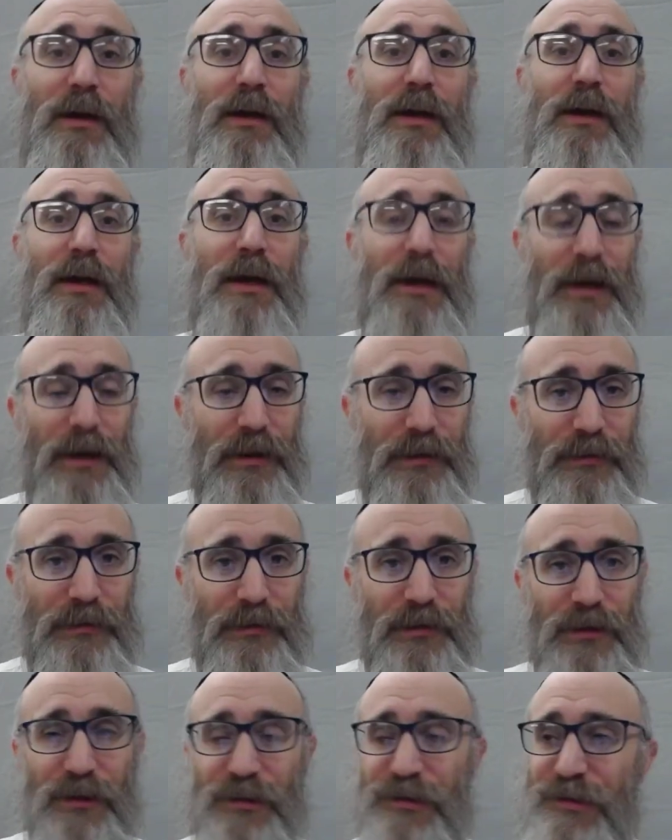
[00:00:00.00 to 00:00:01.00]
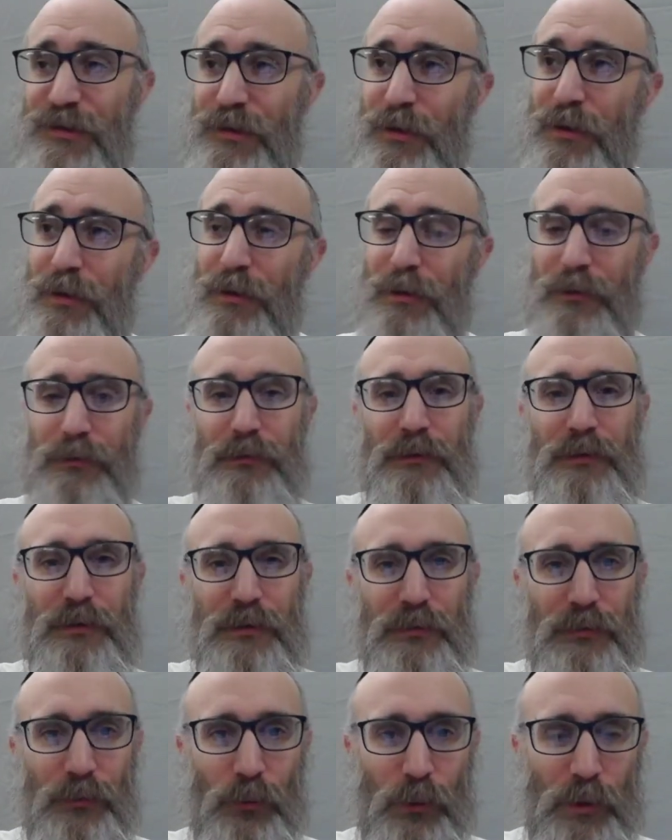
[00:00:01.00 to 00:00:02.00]
And he saw
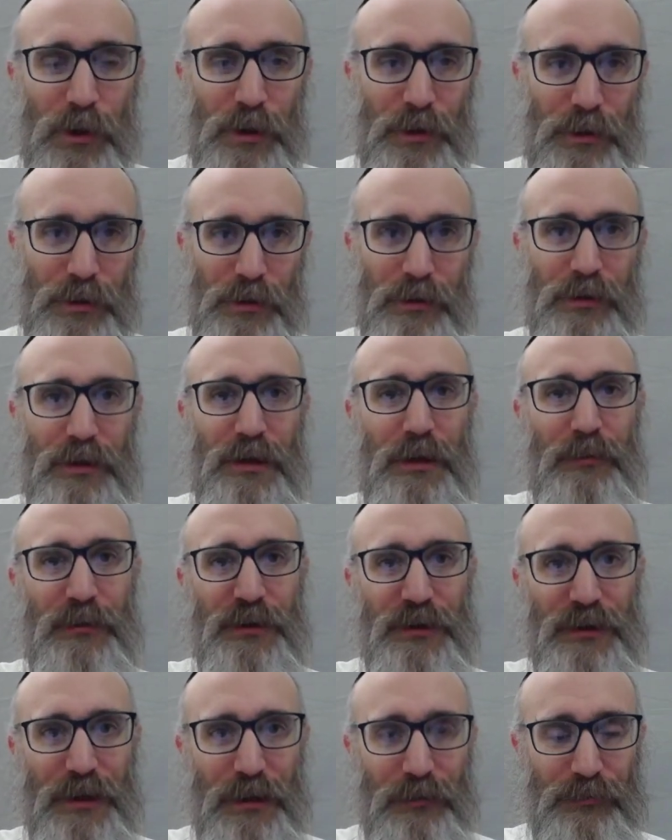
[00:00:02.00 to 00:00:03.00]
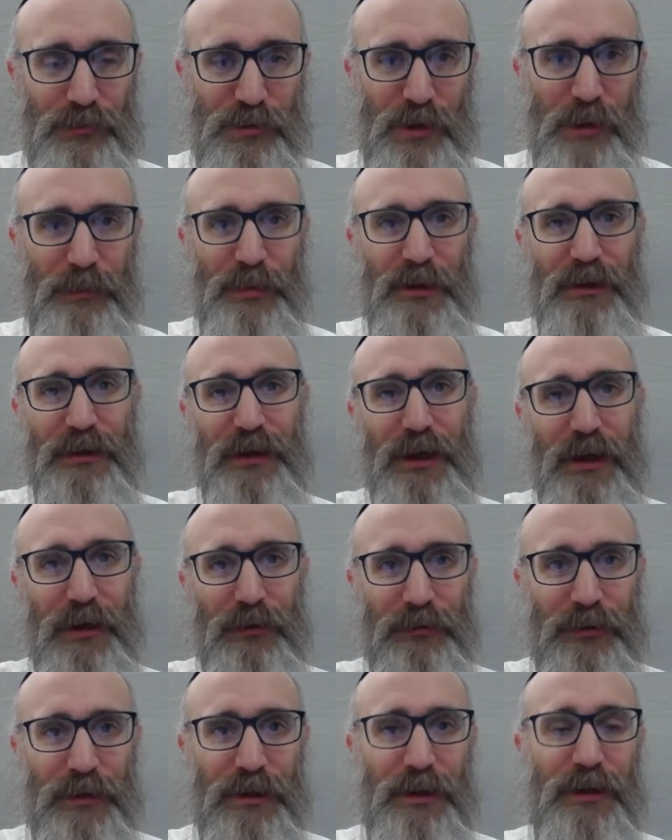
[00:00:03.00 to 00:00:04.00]
water coming down, dropping
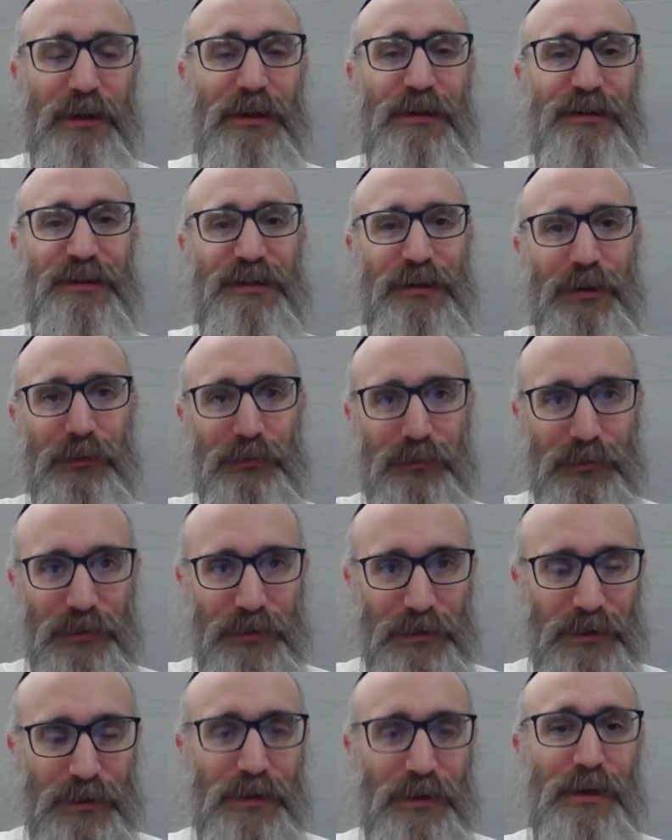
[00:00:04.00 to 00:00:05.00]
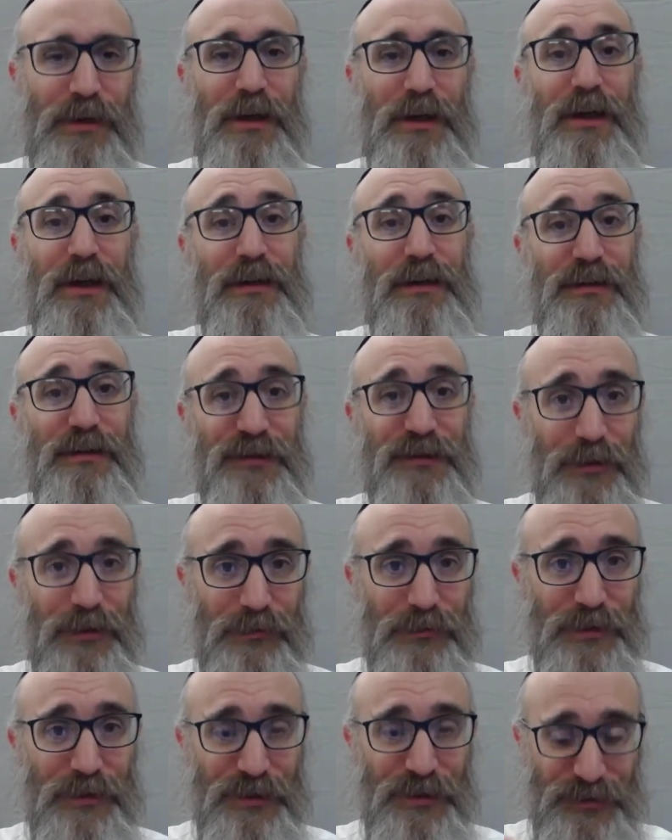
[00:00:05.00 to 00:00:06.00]
down in a stone. And the
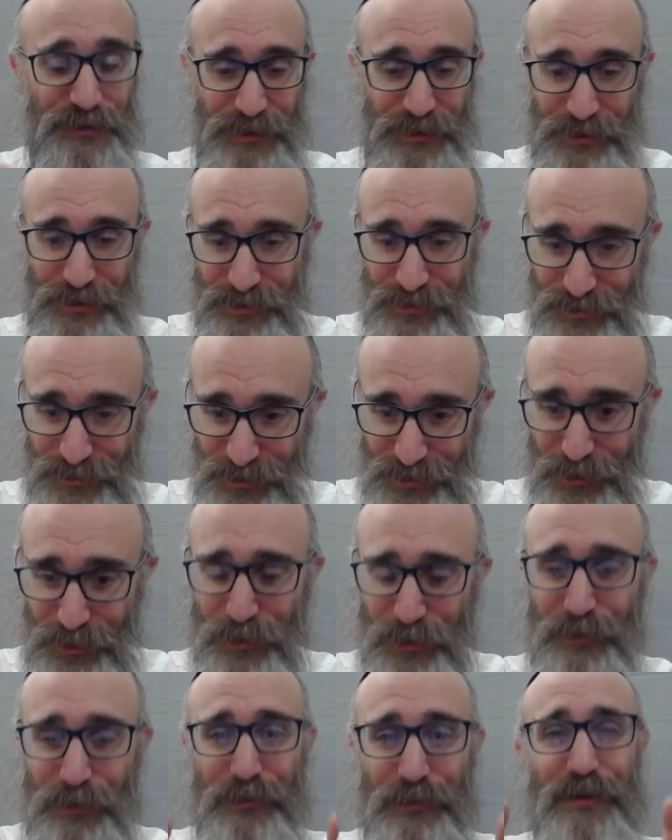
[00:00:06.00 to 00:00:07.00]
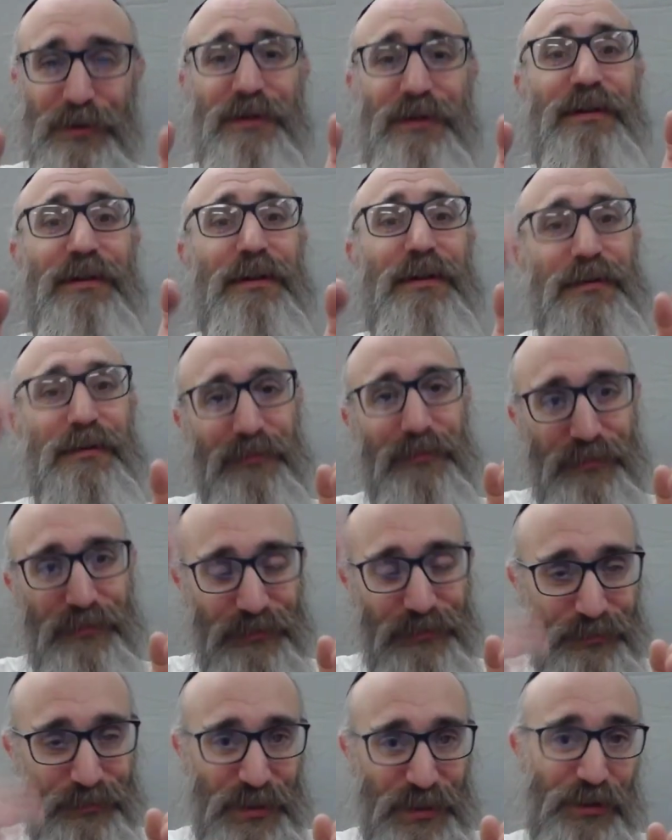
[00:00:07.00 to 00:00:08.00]
stone gets like a hole
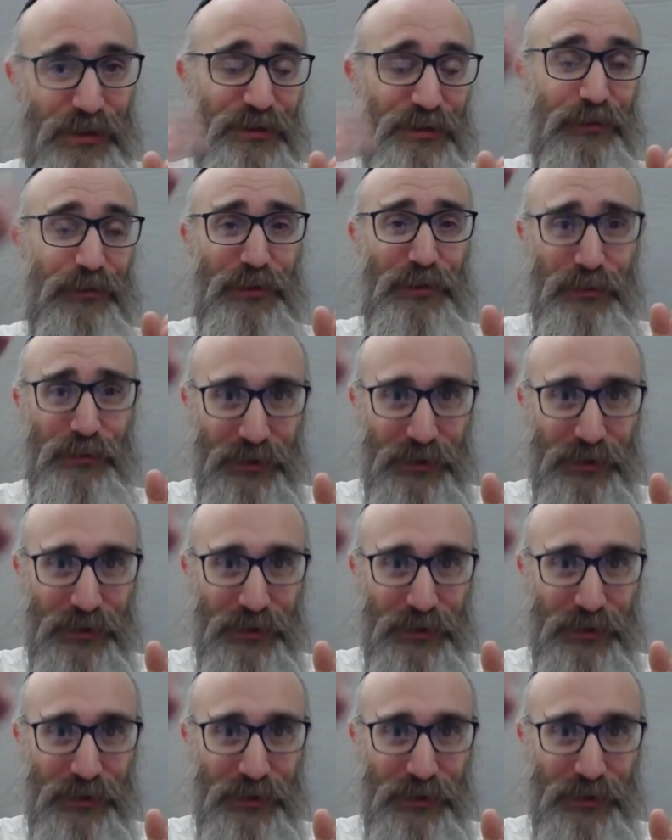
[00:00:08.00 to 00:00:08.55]
because of the